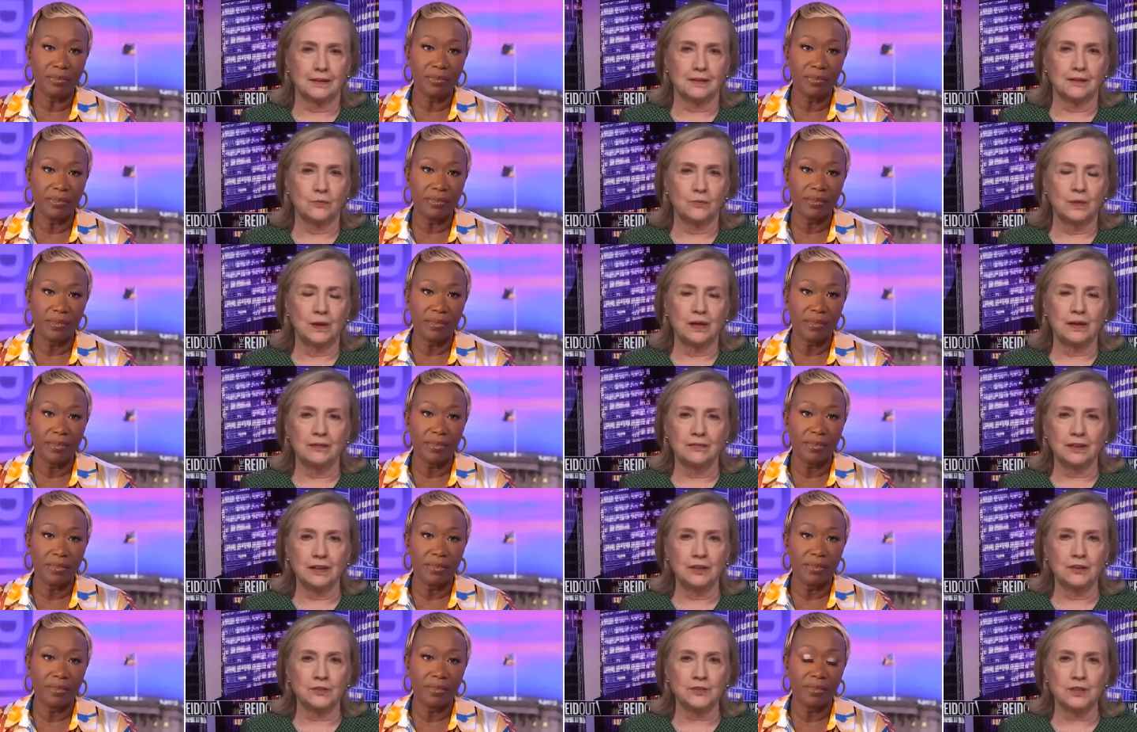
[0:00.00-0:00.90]
Speaker 1: Well,
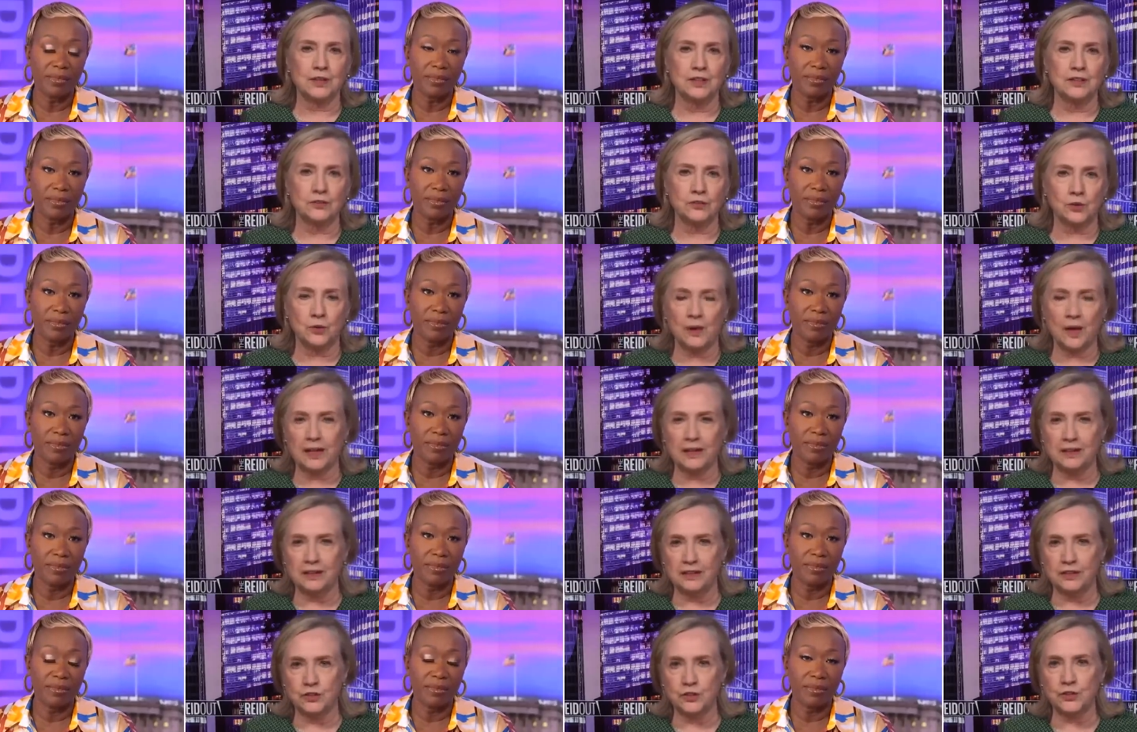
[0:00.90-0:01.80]
you know, to his
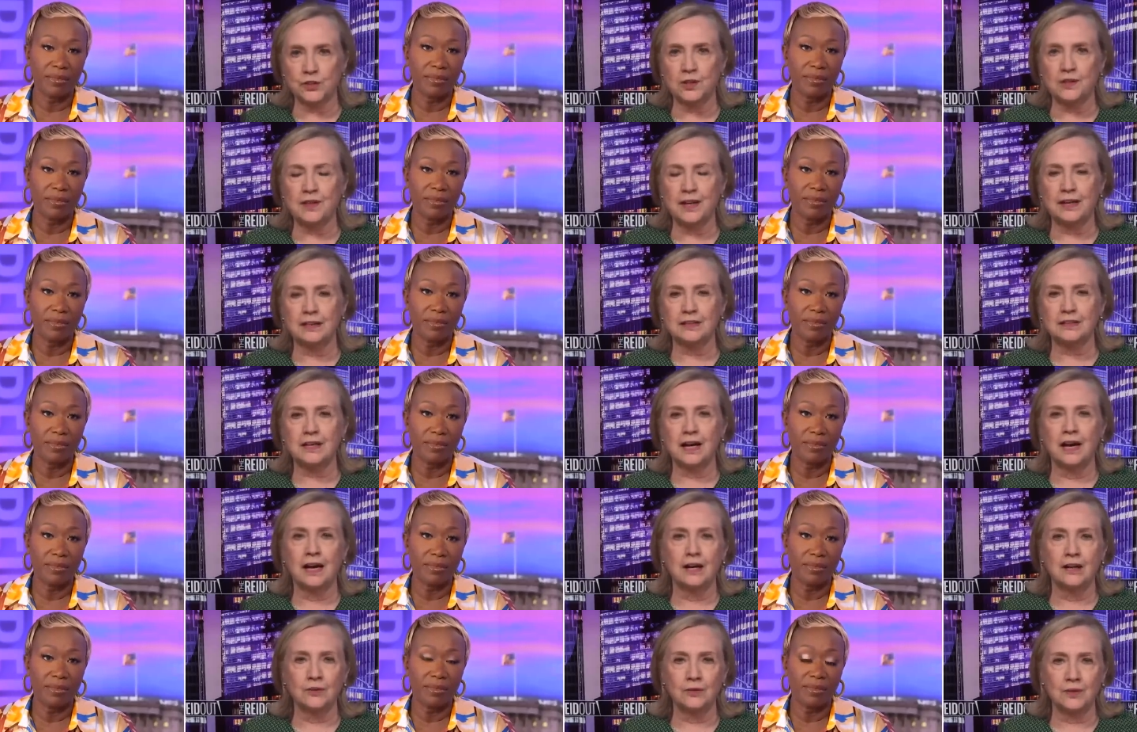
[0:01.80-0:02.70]
credit, he took that
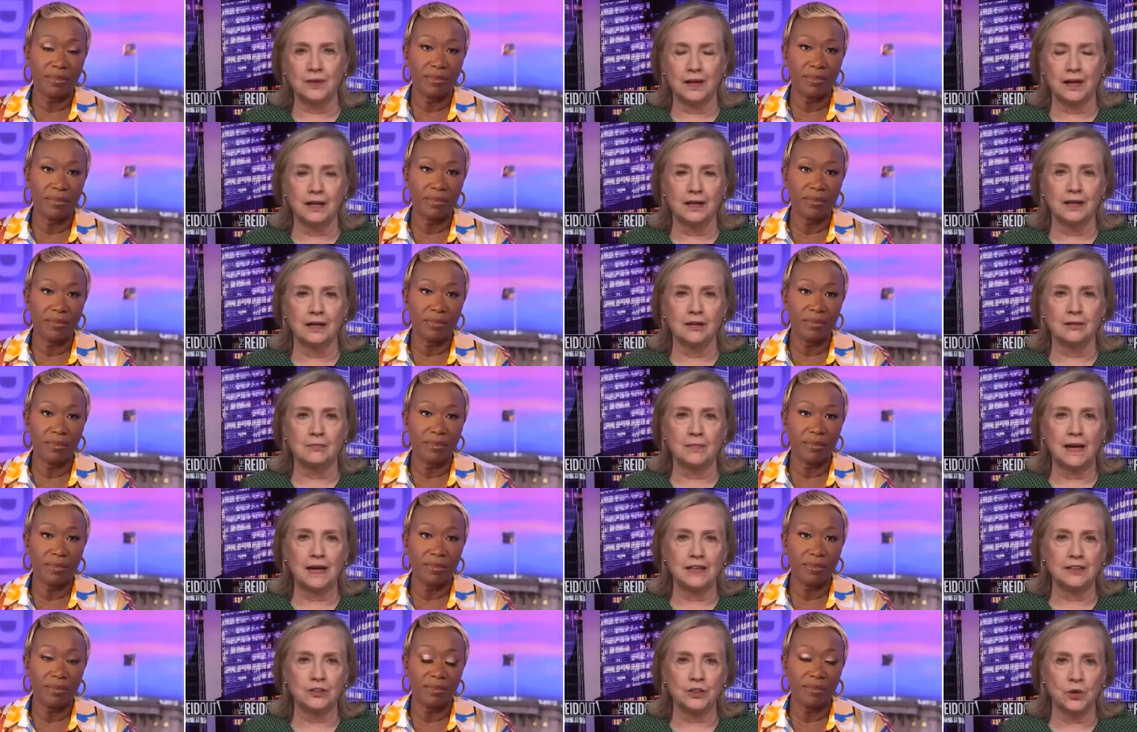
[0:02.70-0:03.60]
down. Um,
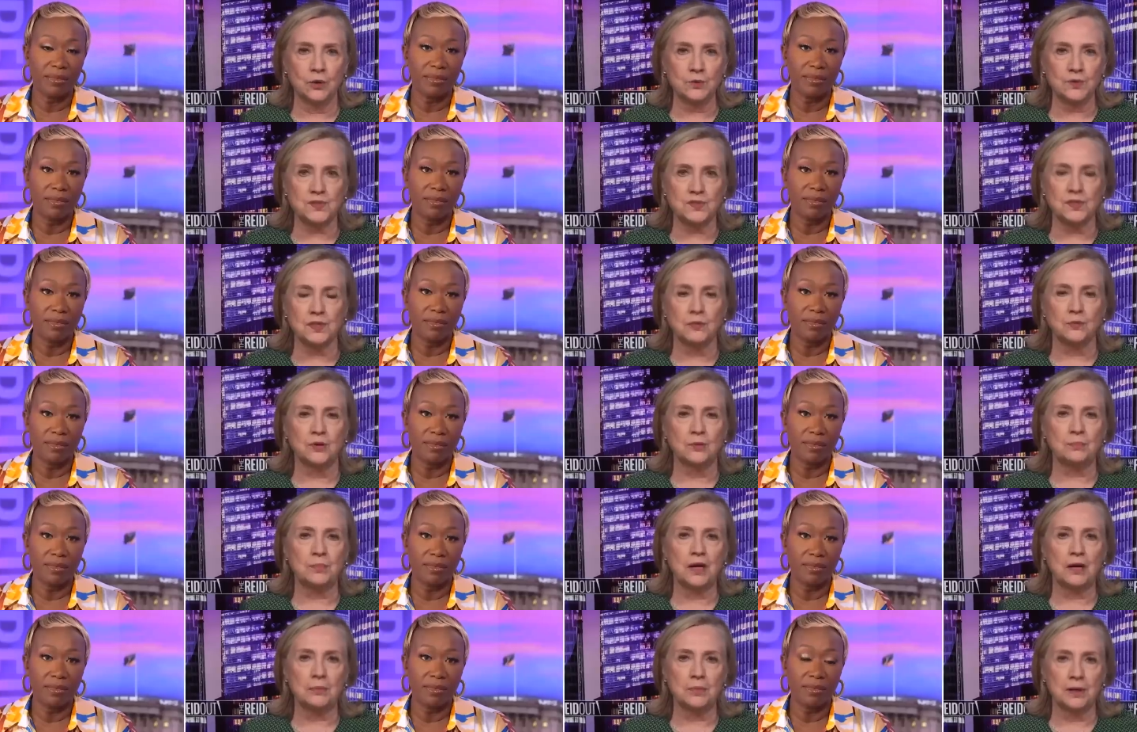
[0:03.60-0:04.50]
I don't see
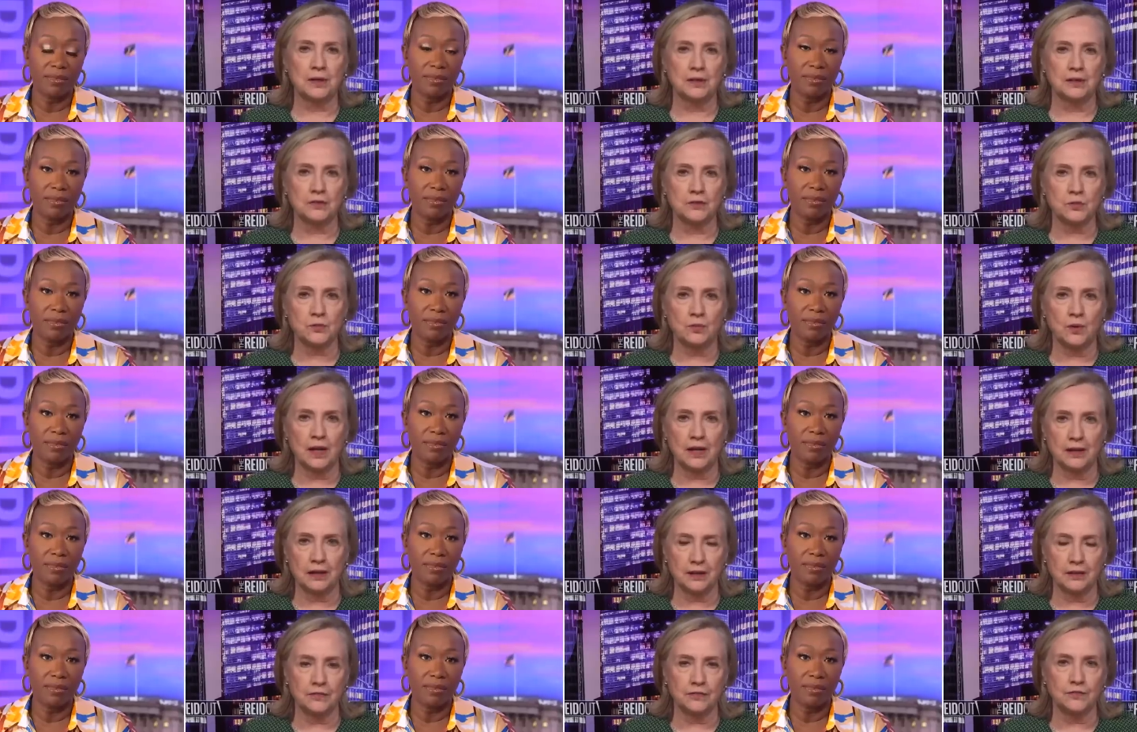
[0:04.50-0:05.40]
Republicans
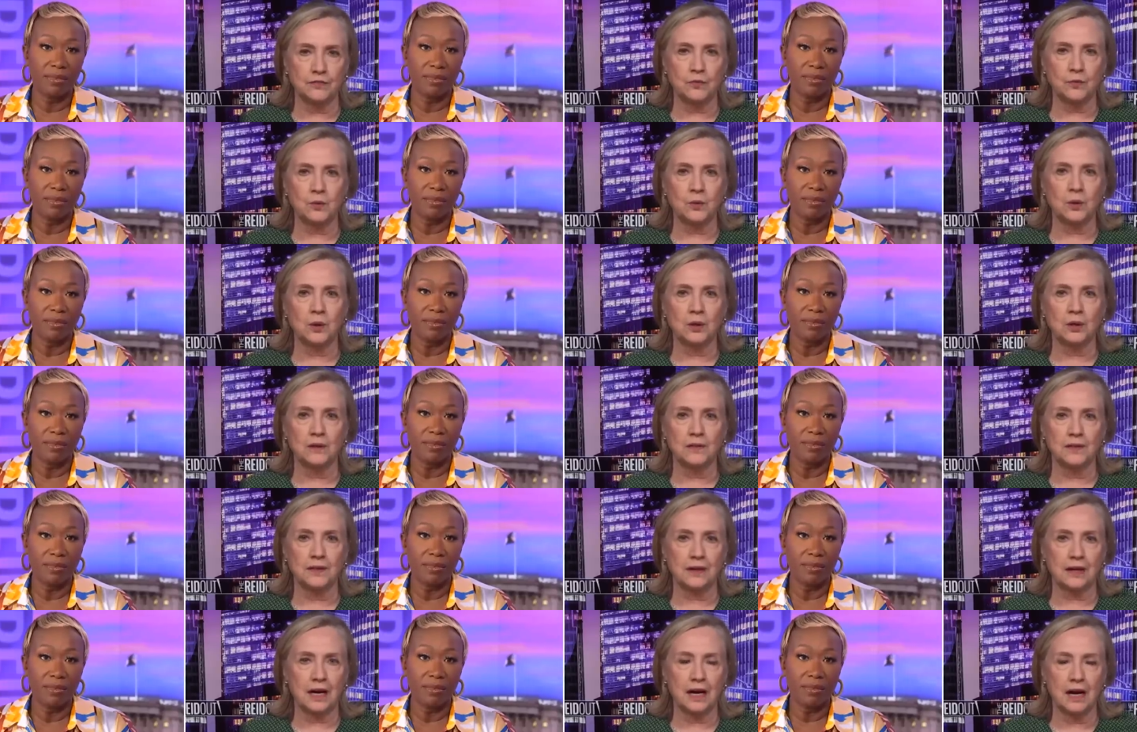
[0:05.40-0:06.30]
running for
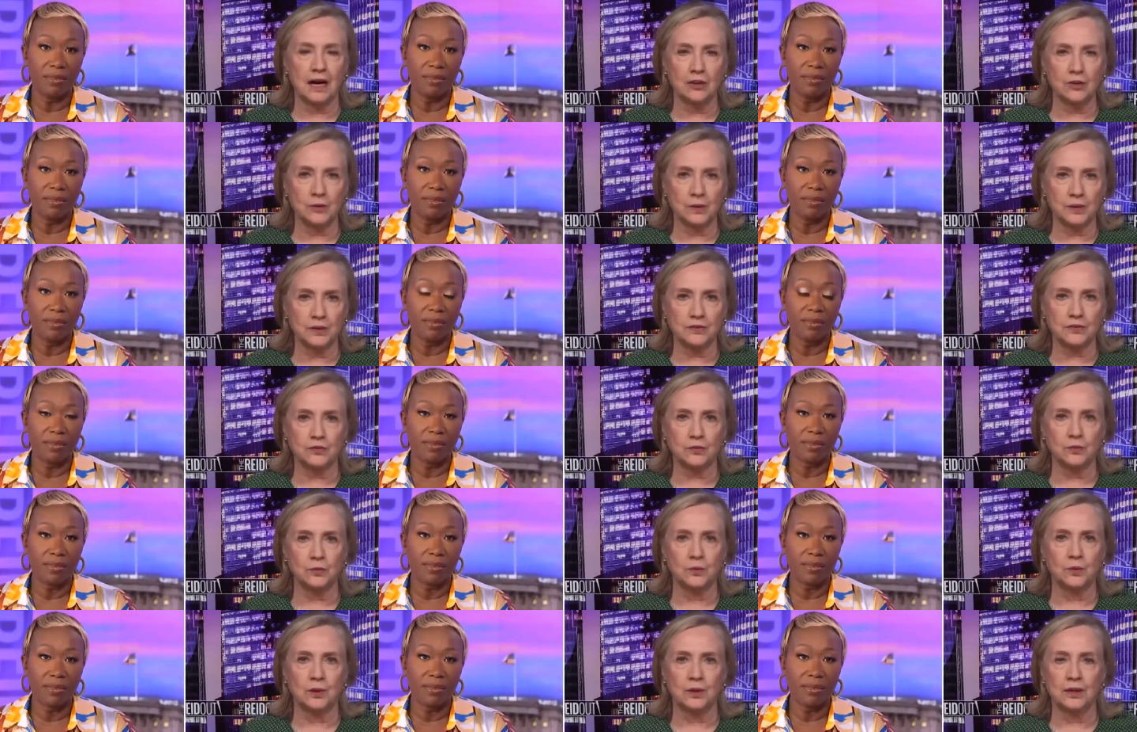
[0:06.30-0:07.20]
the Congress
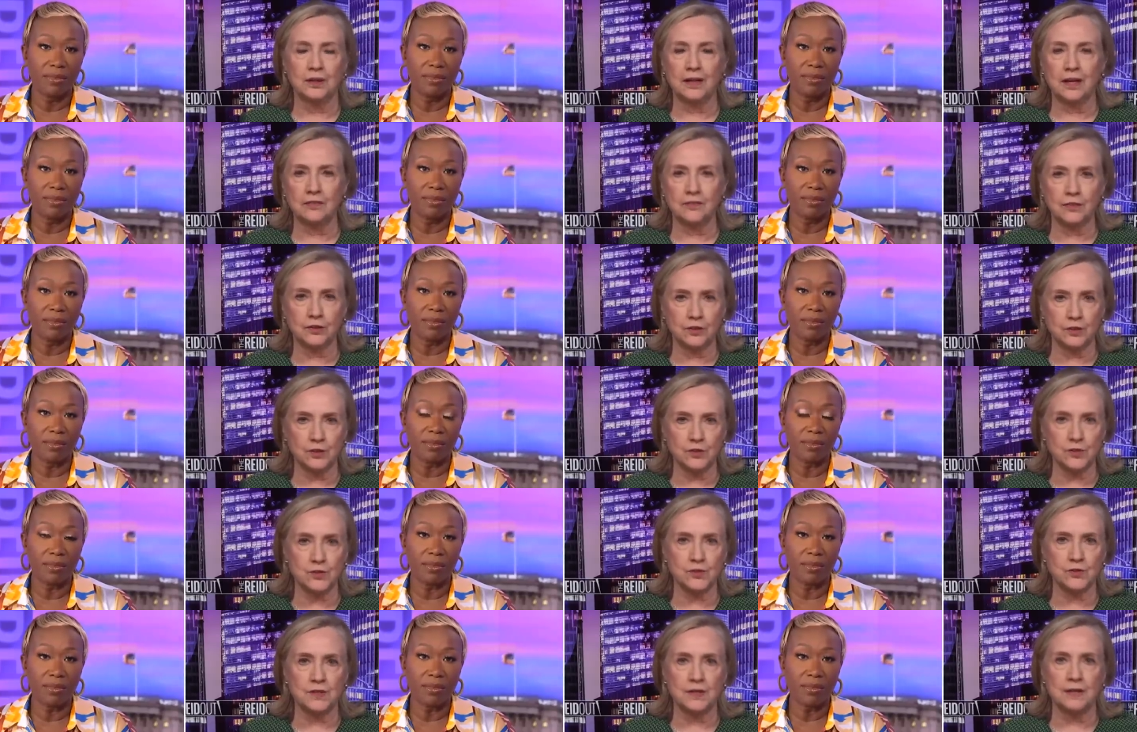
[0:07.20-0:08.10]
or
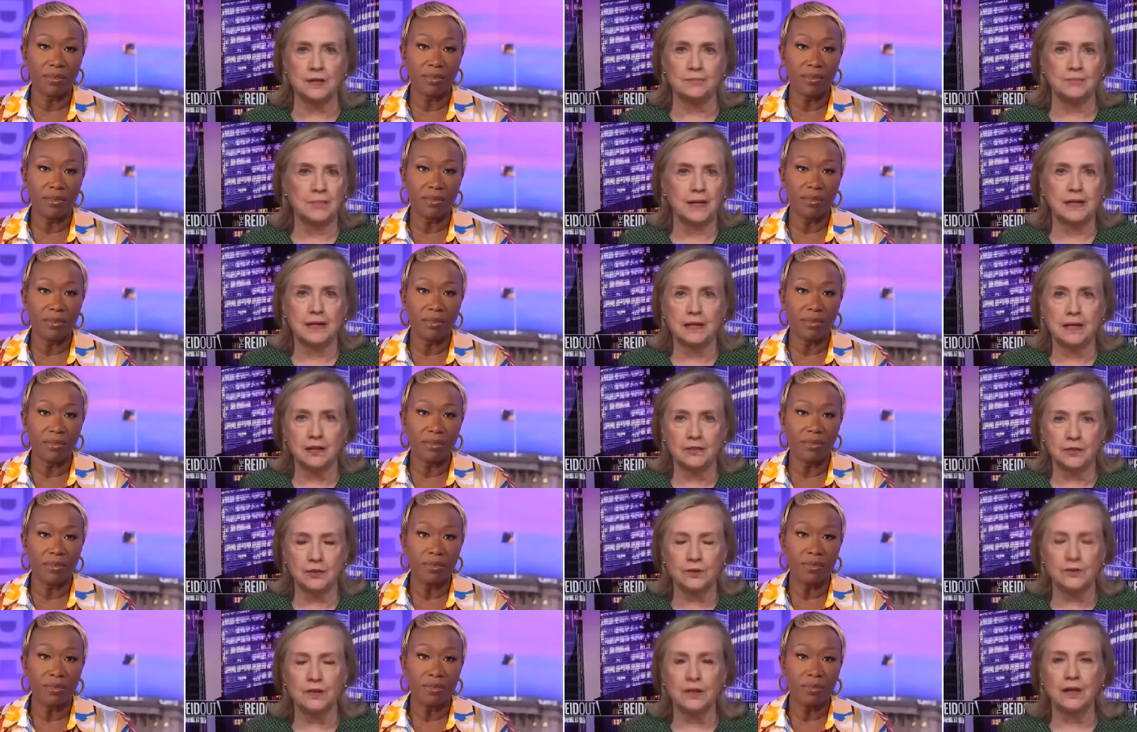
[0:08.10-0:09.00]
governors and many
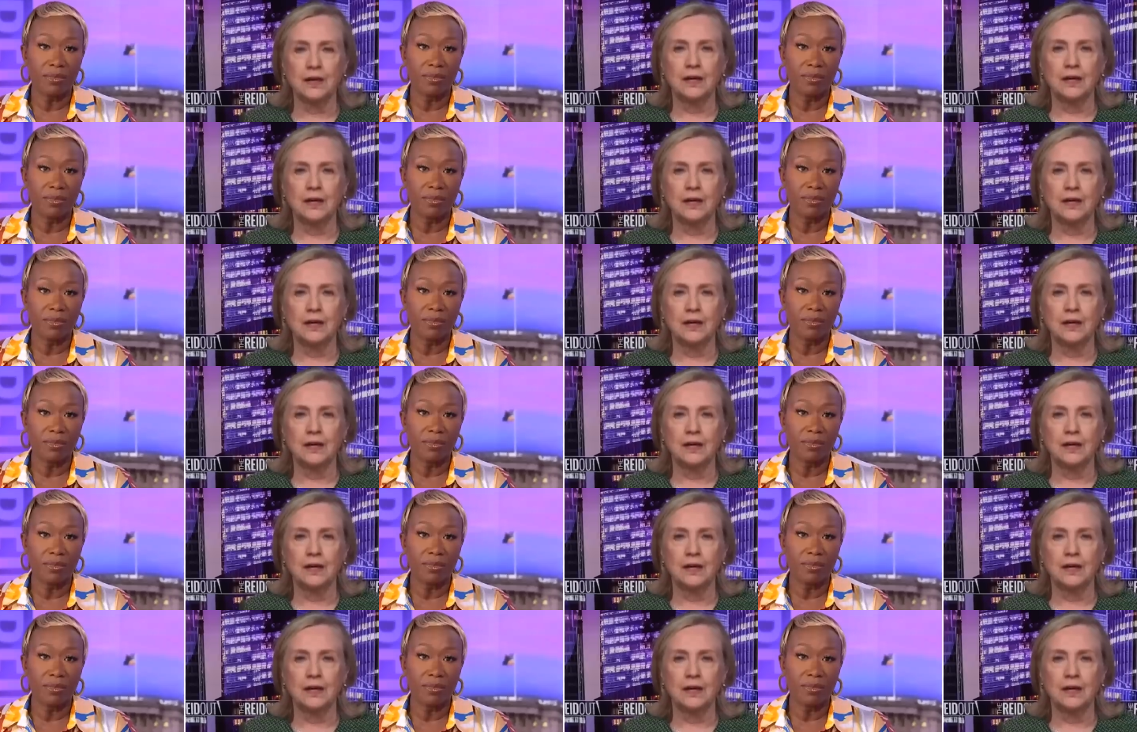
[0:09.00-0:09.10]
other